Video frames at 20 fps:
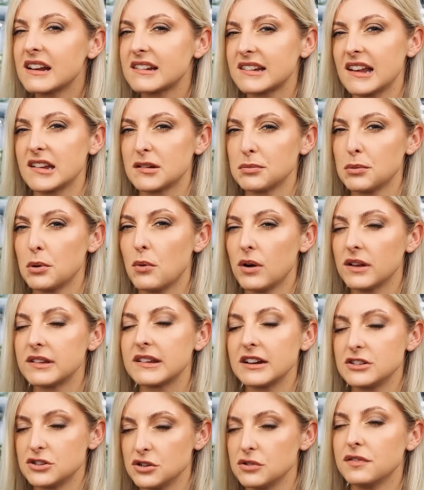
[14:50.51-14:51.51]
accessible
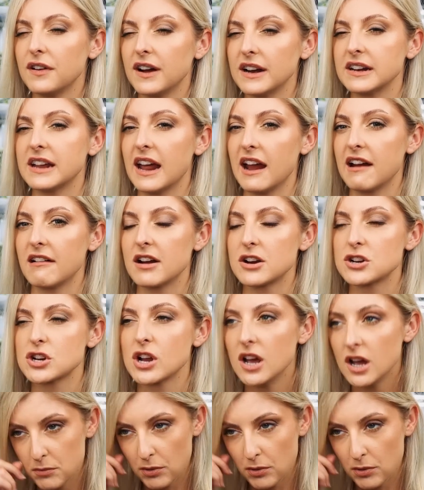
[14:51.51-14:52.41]
ones I do find garish,